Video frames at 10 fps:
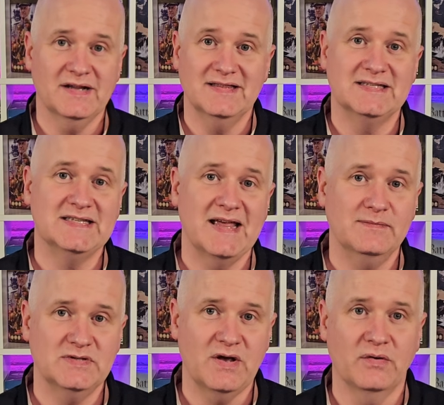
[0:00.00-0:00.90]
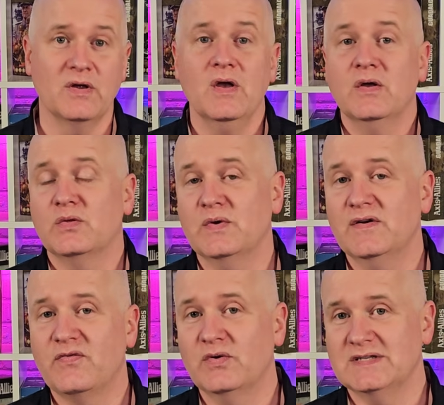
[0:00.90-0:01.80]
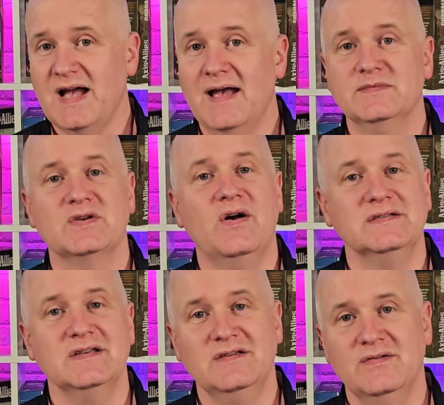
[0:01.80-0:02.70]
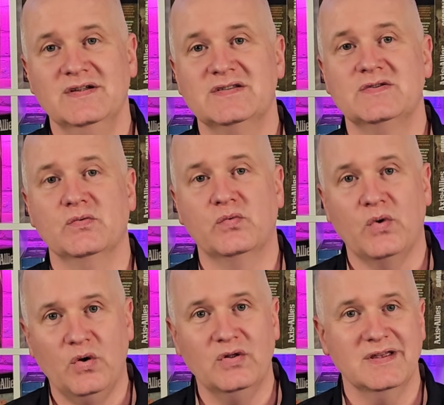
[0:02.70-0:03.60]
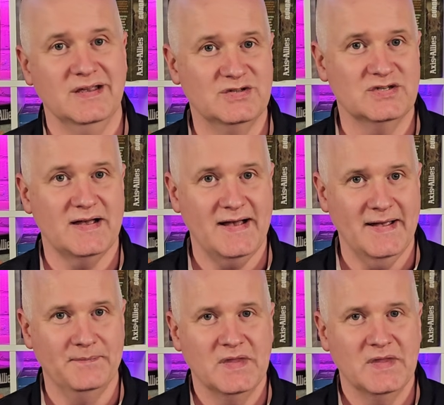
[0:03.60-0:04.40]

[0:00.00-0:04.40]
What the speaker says: in the same zone 3 or 4 times, causing units to roll each time.